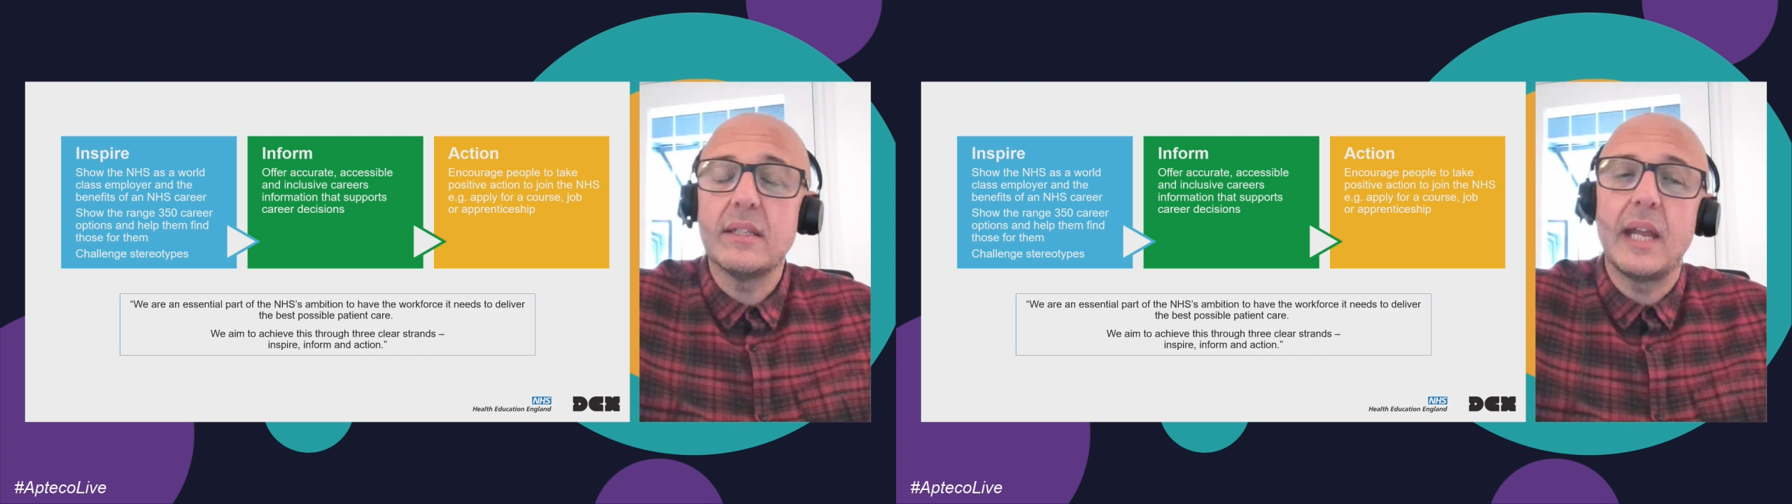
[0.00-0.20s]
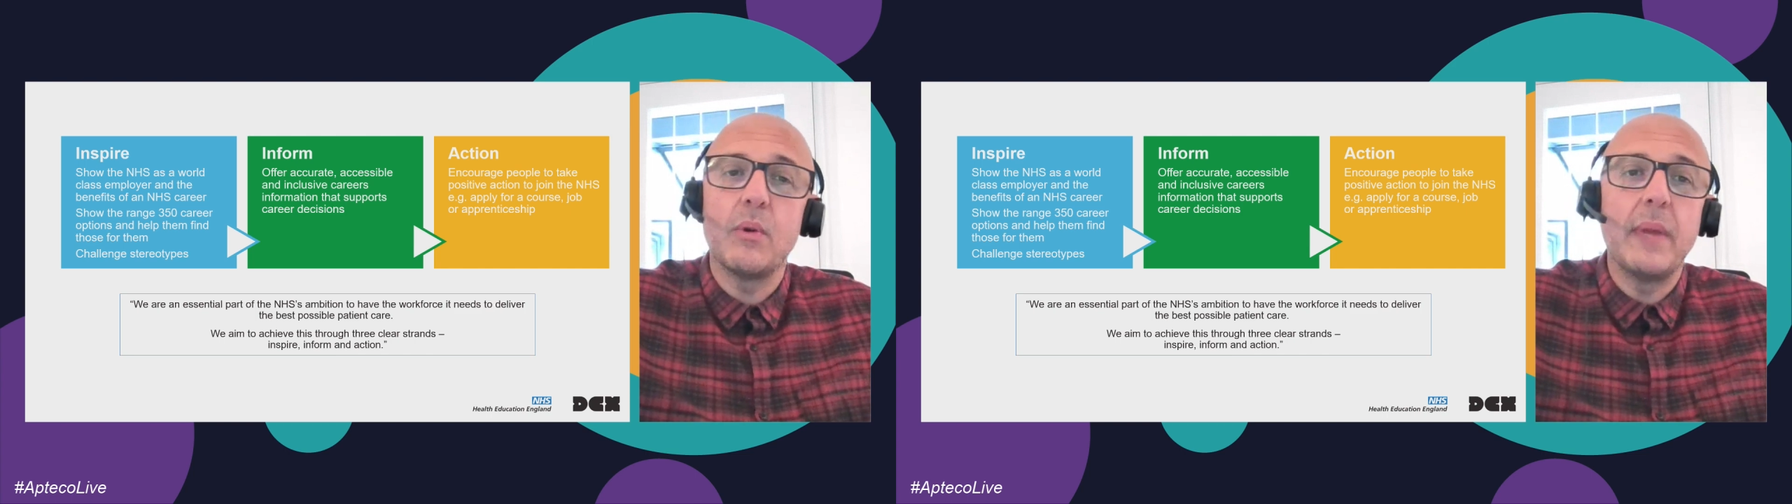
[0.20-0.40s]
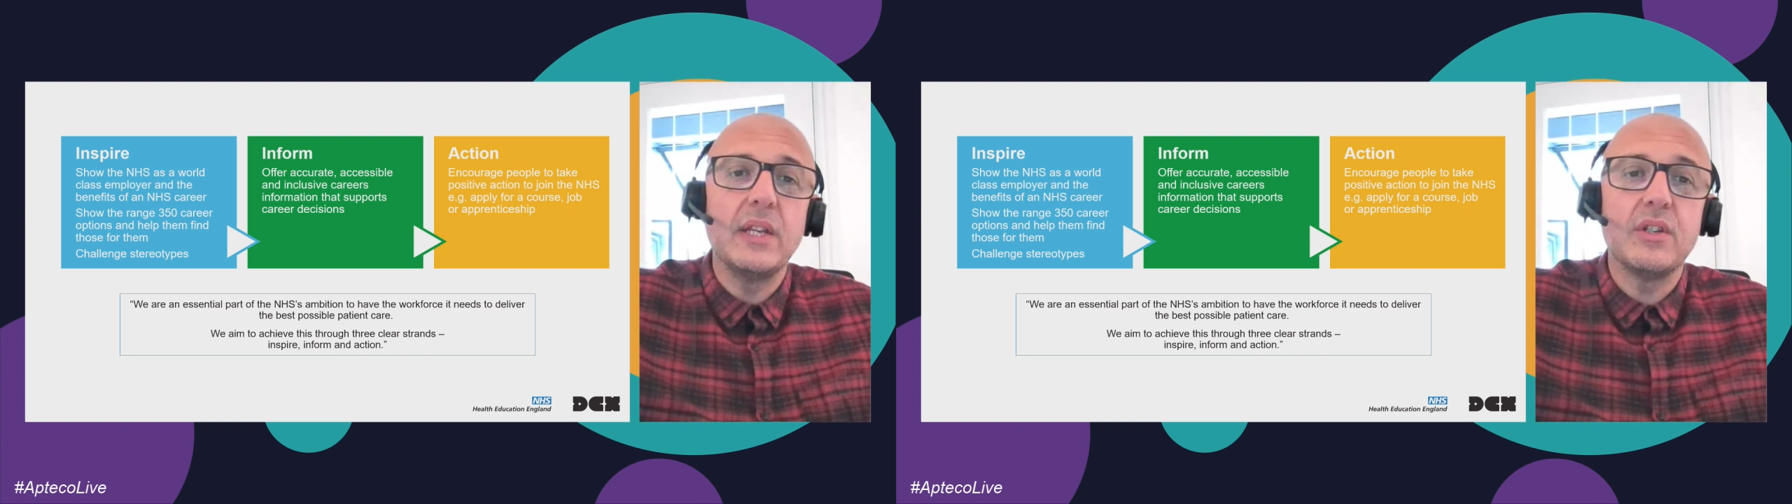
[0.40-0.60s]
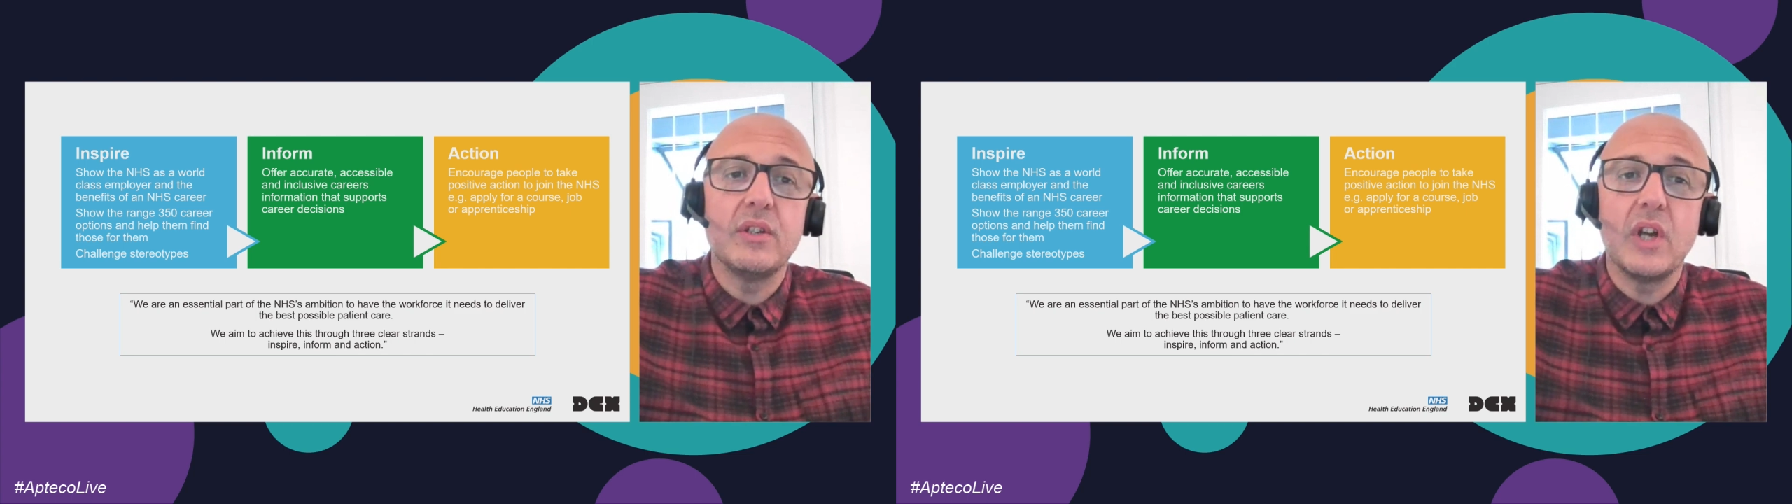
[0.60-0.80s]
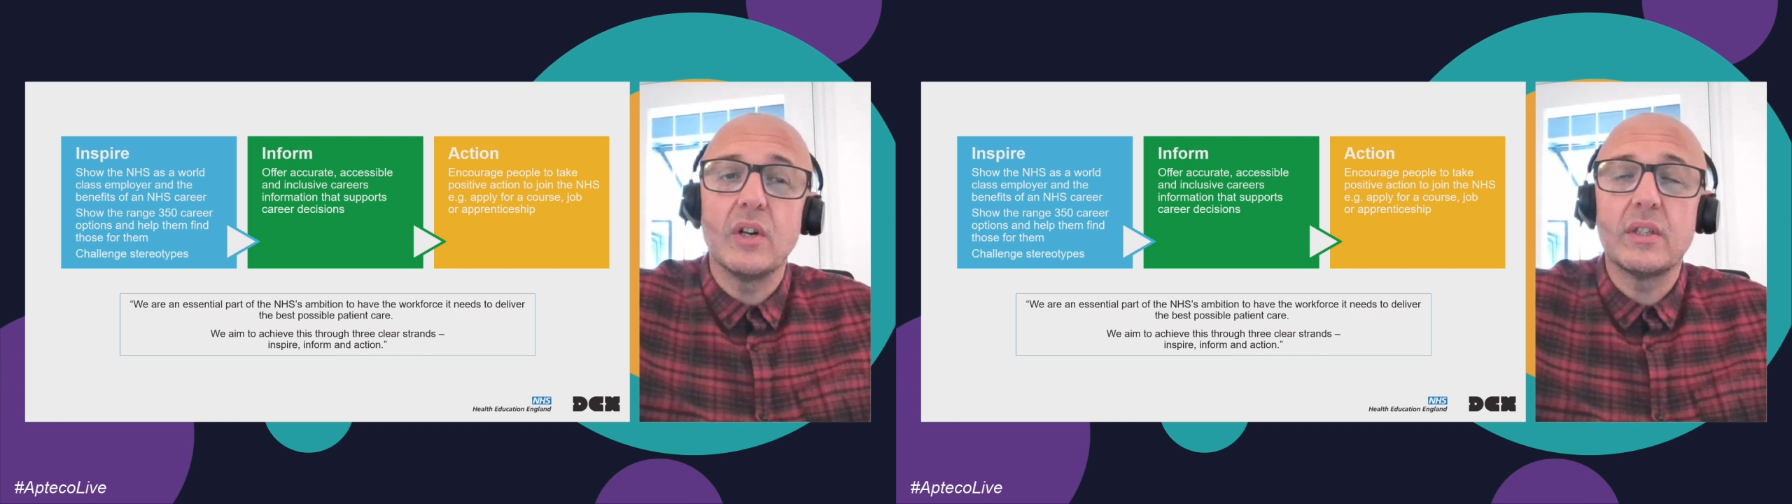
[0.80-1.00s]
they will
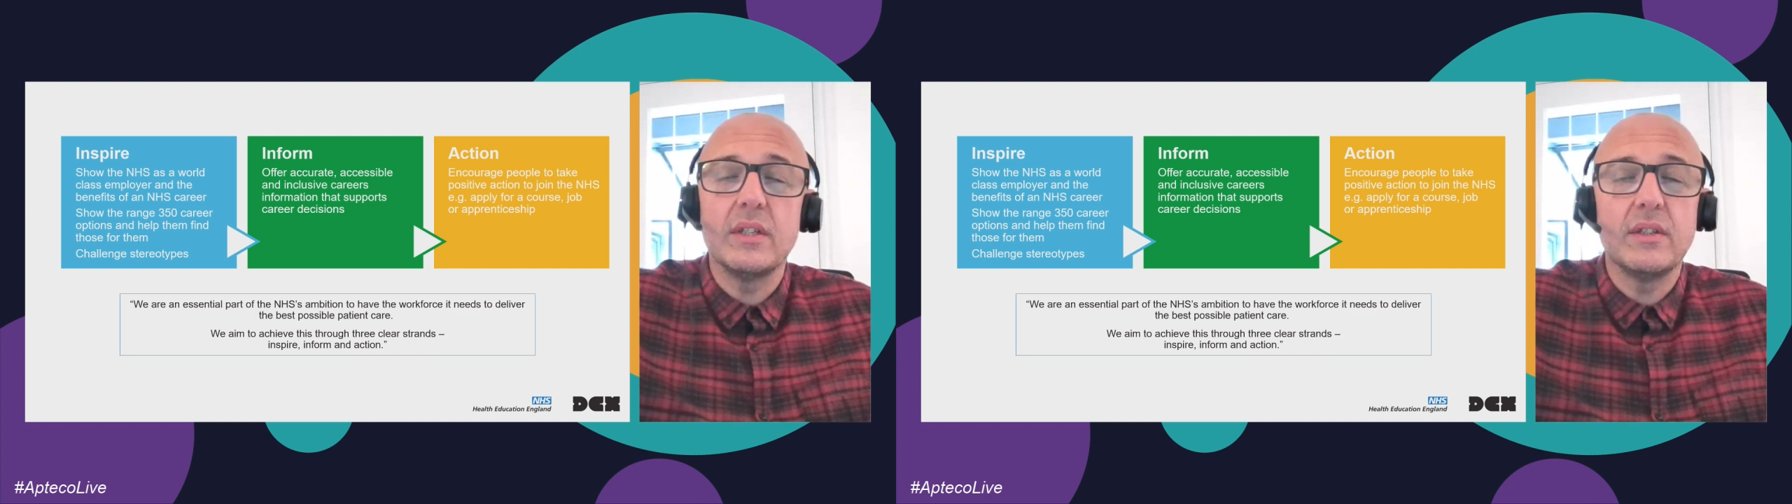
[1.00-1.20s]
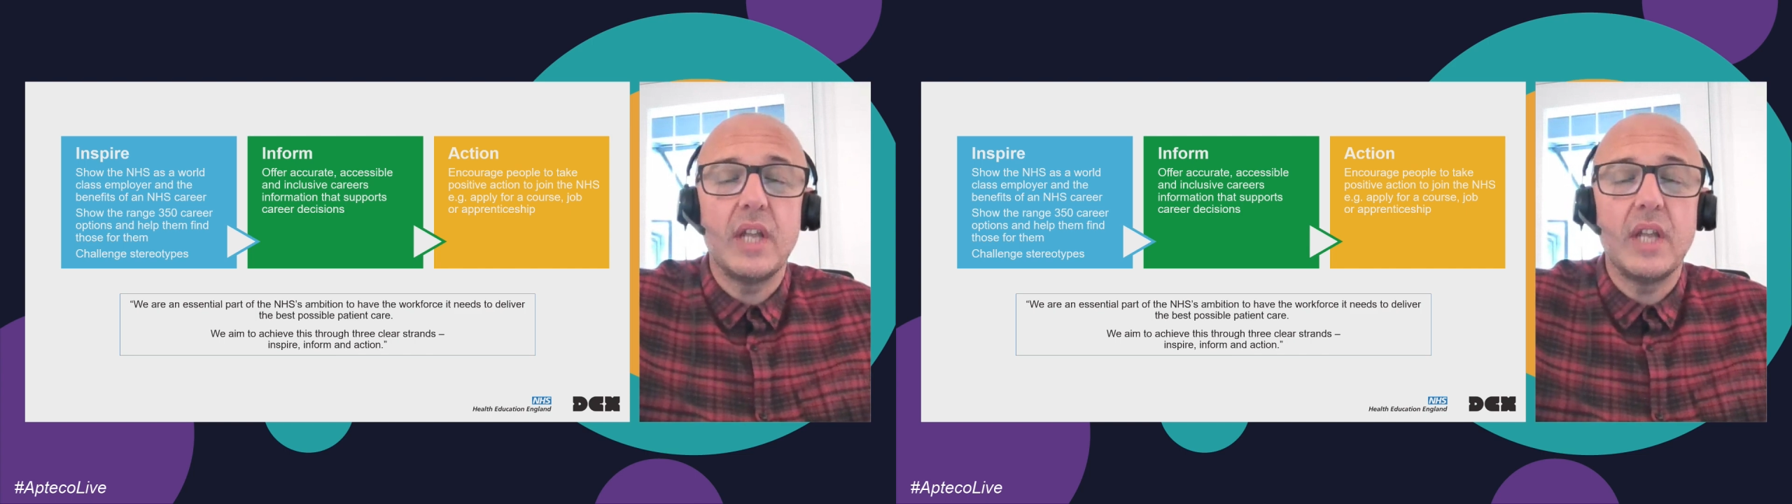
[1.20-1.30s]
mention doctors,